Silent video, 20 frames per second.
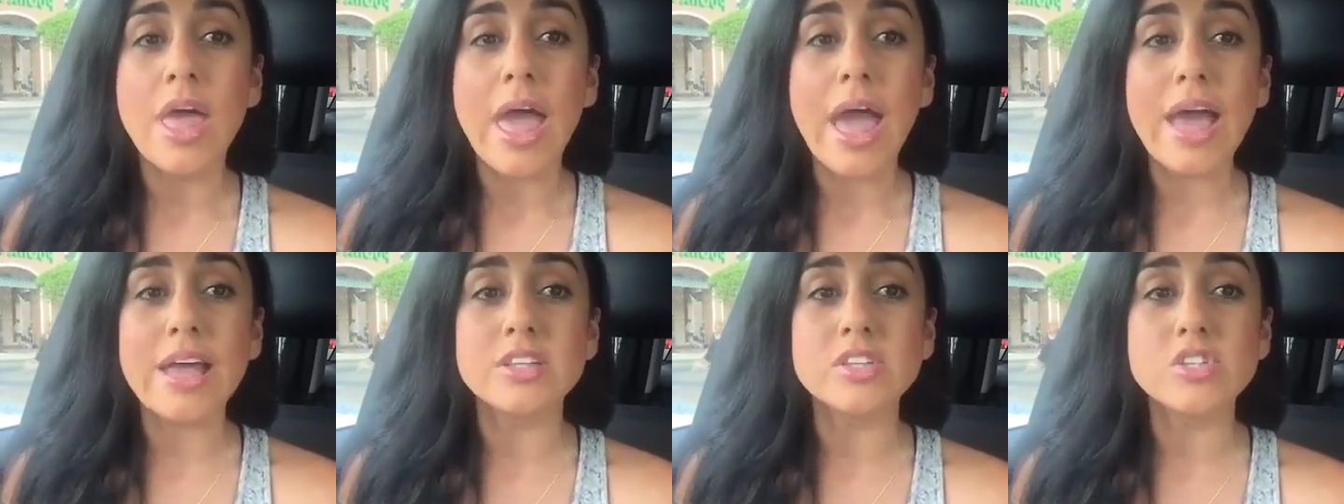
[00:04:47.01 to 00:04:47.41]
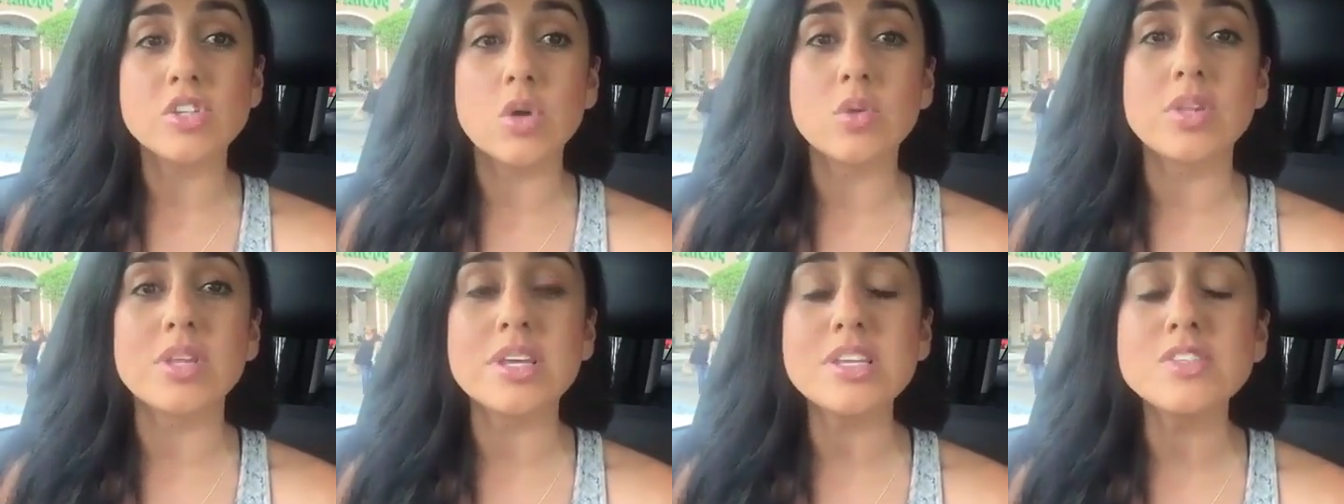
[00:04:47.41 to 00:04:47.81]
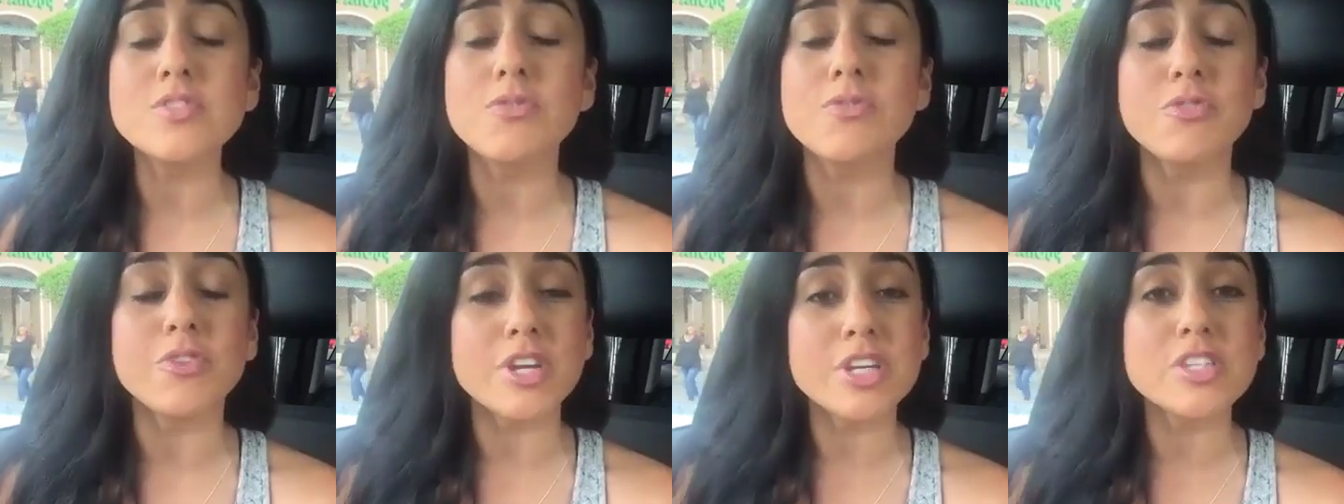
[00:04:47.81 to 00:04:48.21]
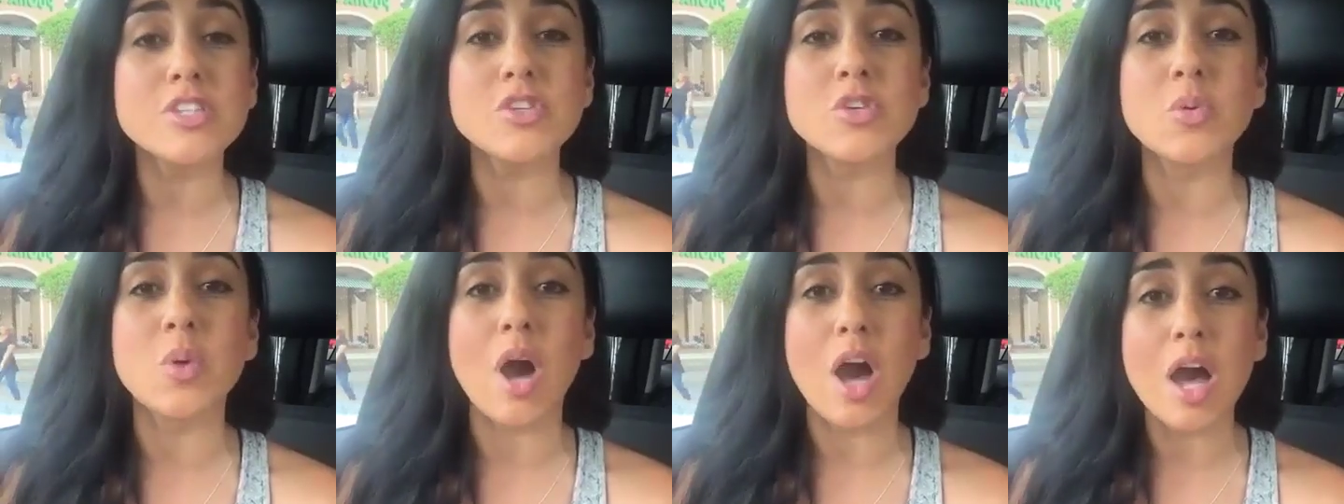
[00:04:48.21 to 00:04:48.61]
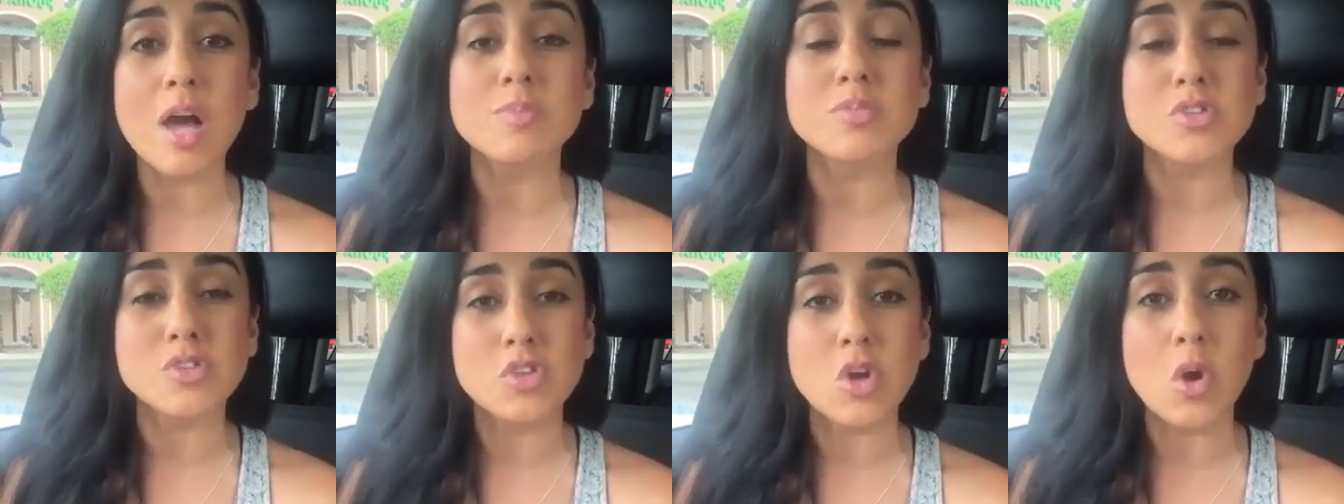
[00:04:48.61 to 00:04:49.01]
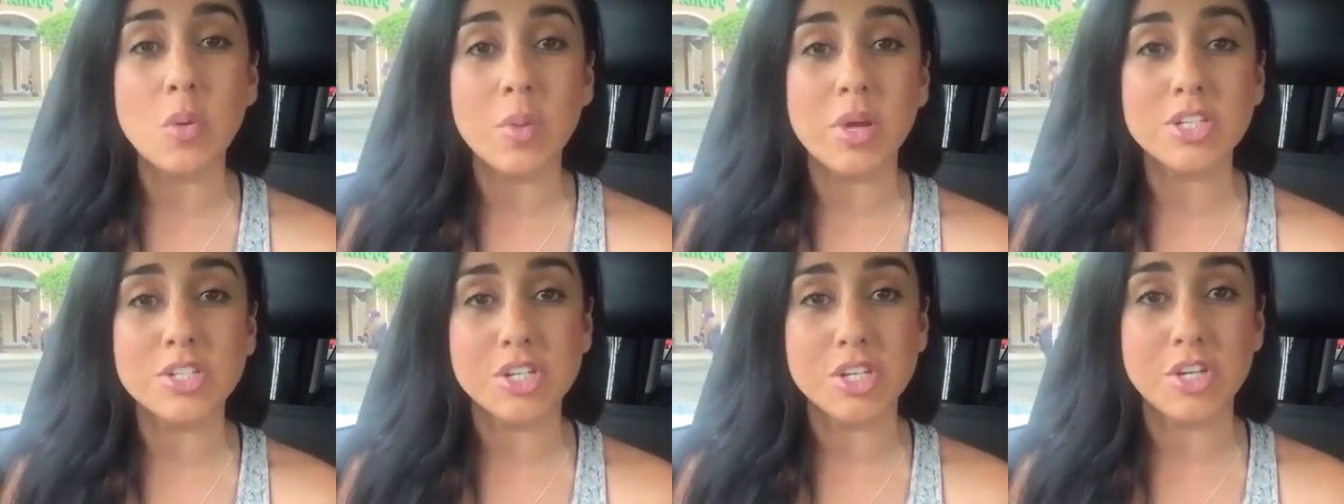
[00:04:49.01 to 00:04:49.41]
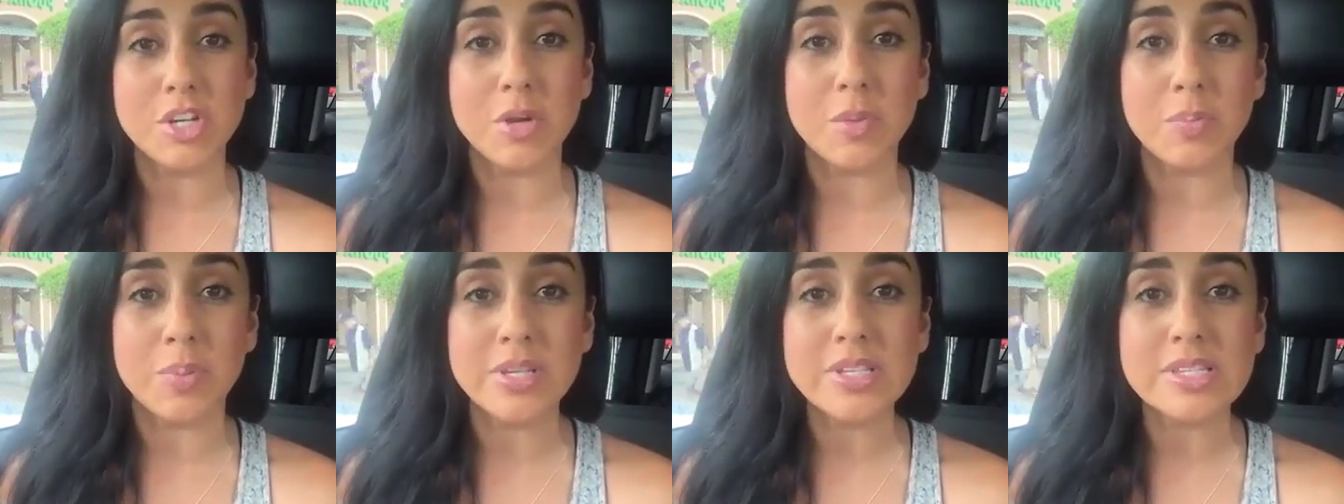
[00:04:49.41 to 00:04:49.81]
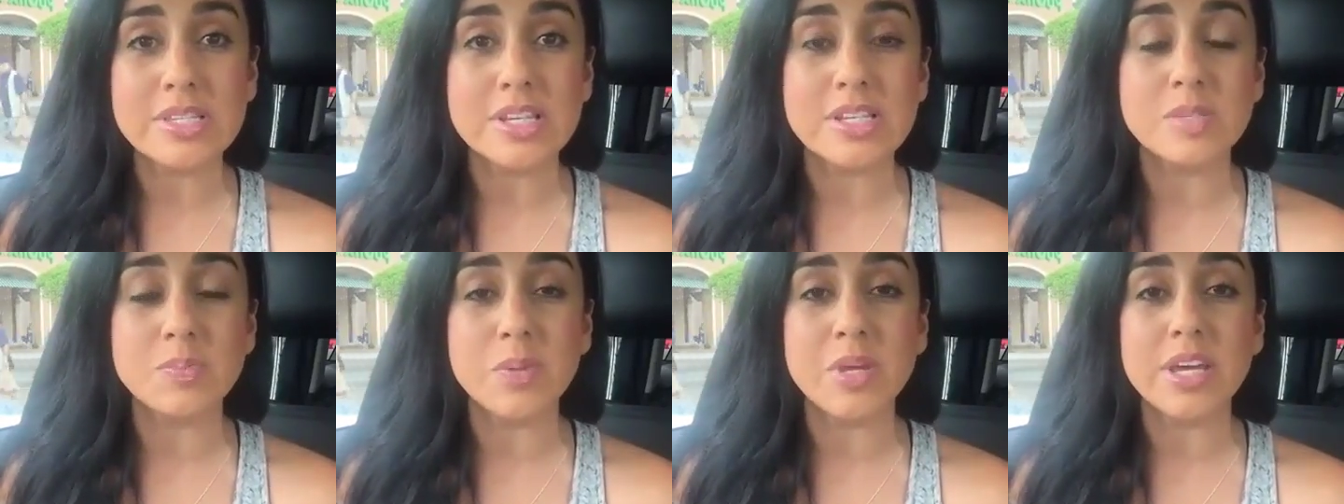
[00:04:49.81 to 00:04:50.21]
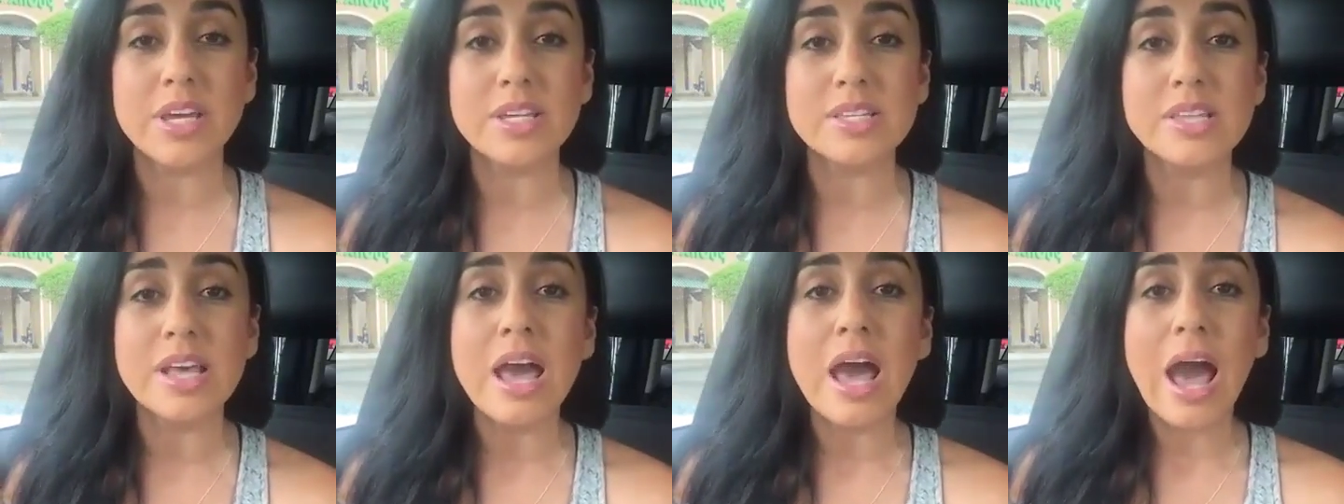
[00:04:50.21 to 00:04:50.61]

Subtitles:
And so this frees you up so much in your business, because